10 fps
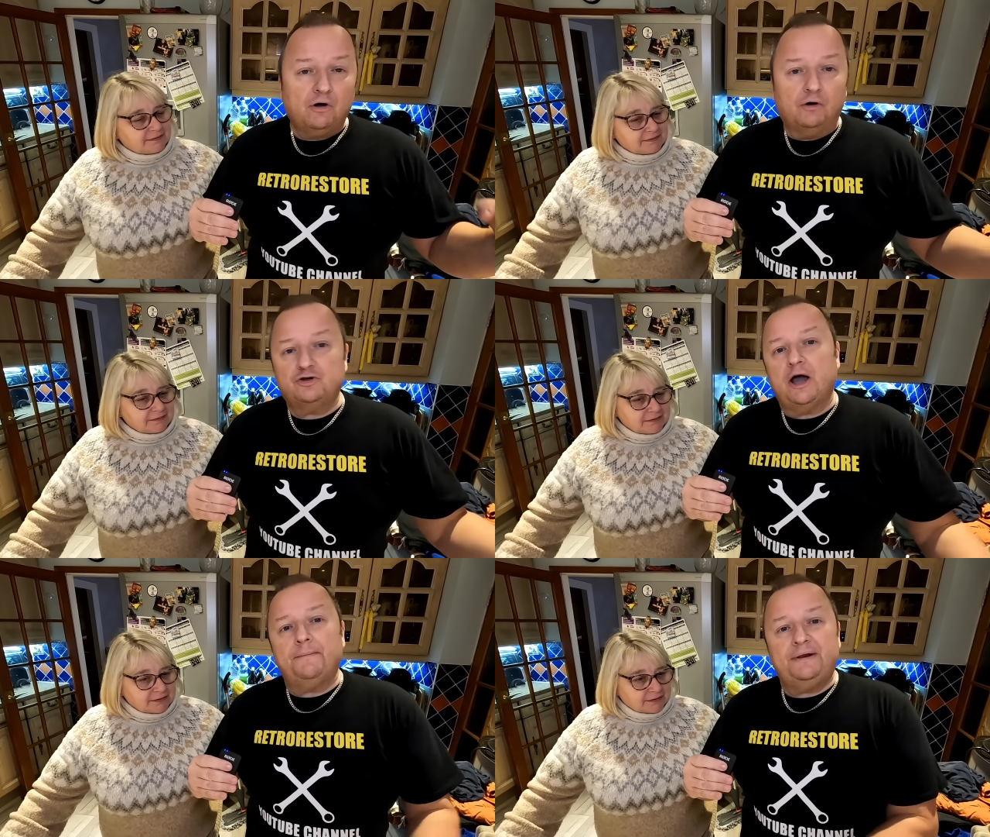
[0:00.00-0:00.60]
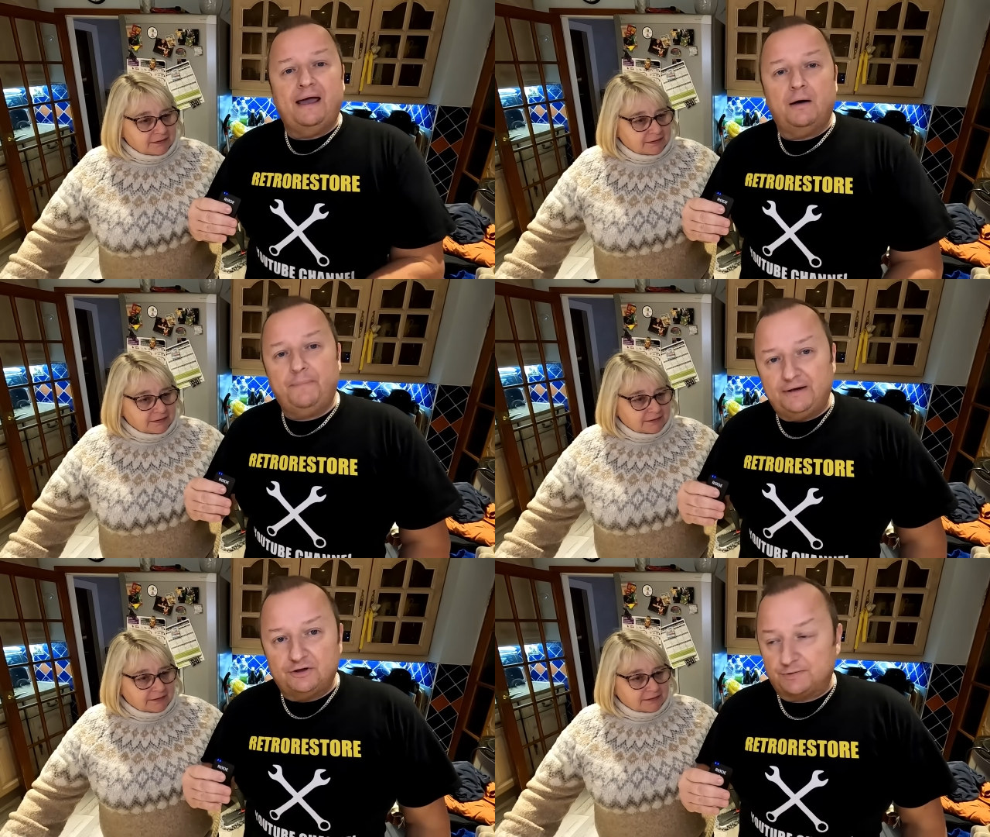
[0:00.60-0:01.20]
Speaker 1: got jumping out
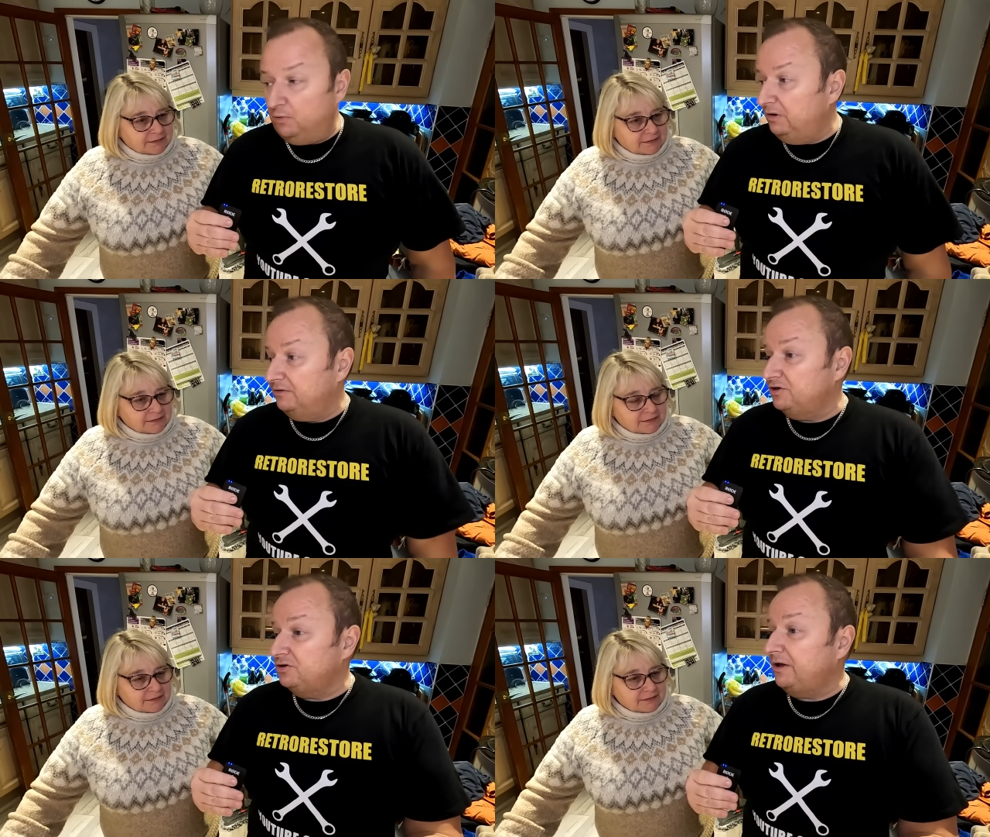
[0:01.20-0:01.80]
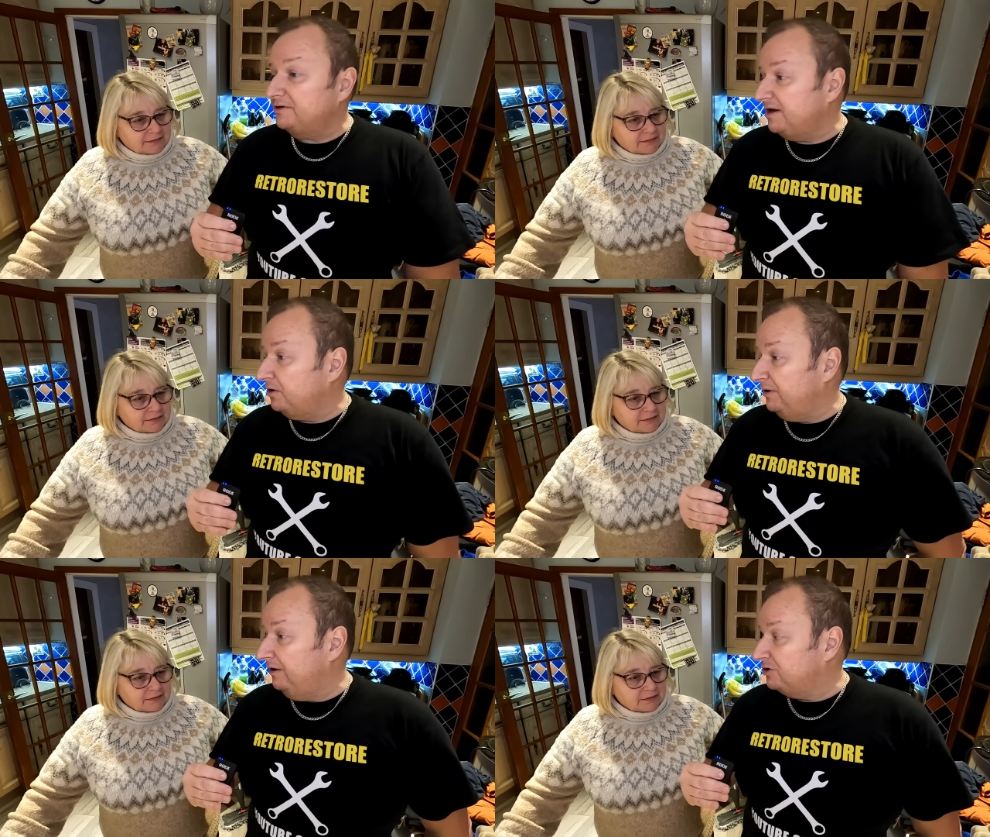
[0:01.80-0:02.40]
of bed this morning. Did you notice
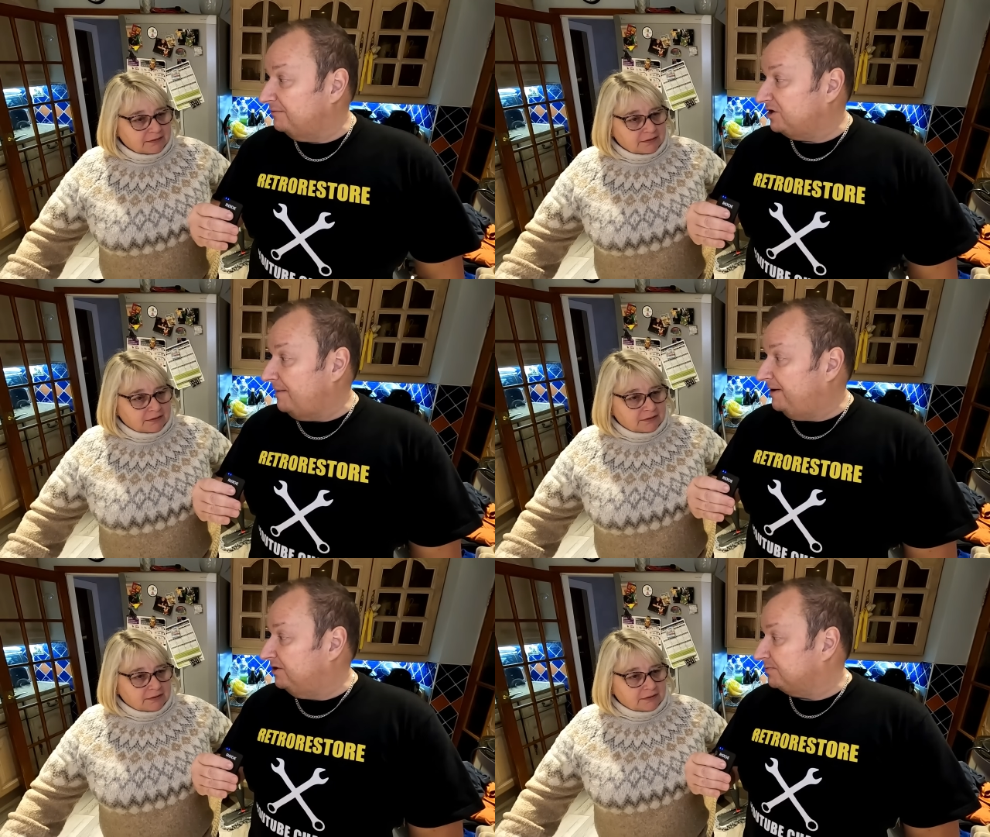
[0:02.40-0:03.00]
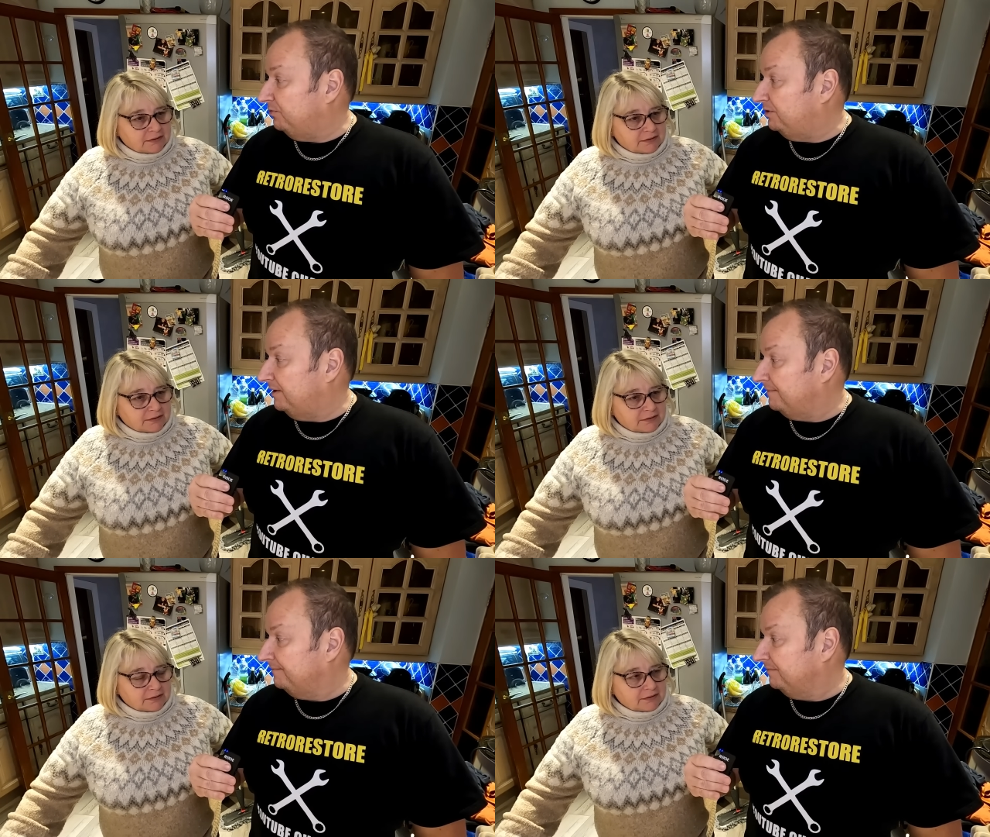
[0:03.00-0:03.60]
how quickly I jumped out of bed this
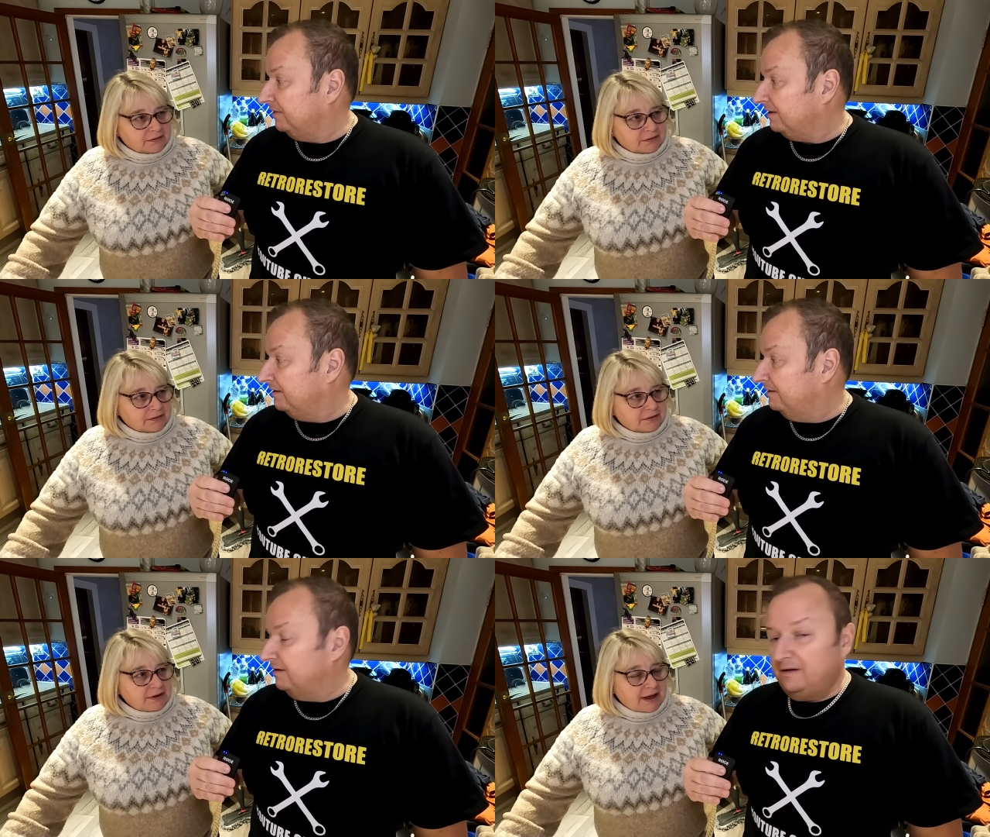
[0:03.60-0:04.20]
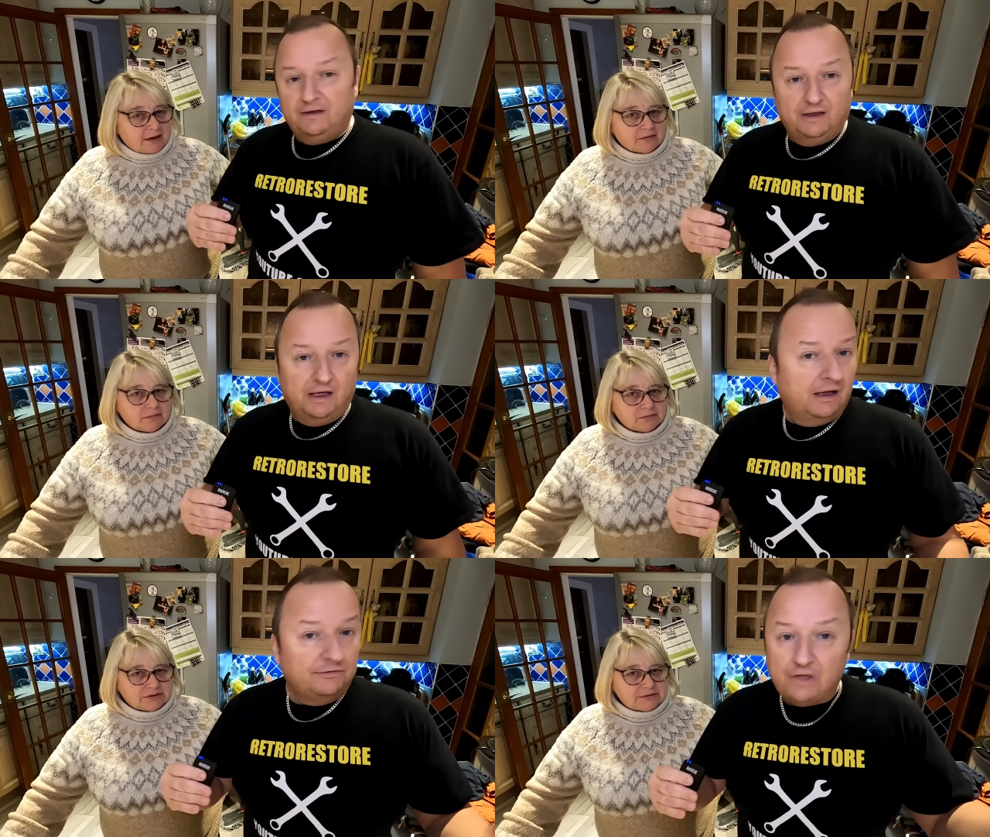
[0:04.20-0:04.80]
morning? Yeah.
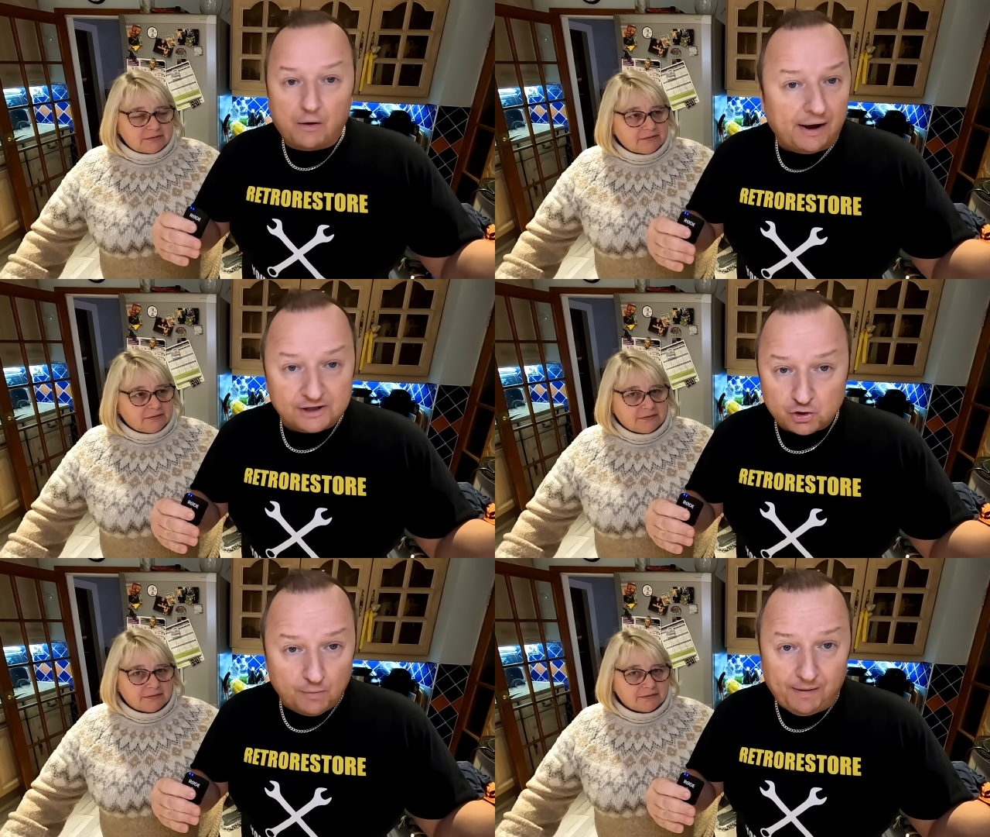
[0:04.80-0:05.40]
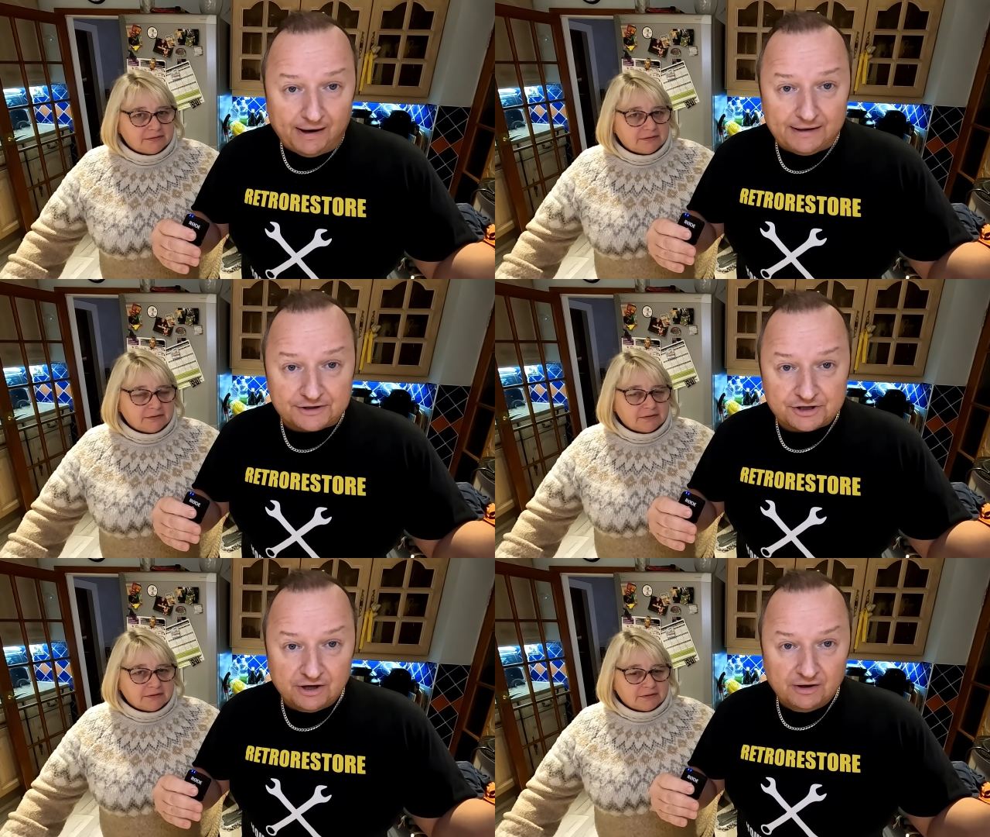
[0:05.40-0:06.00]
No aches or pains.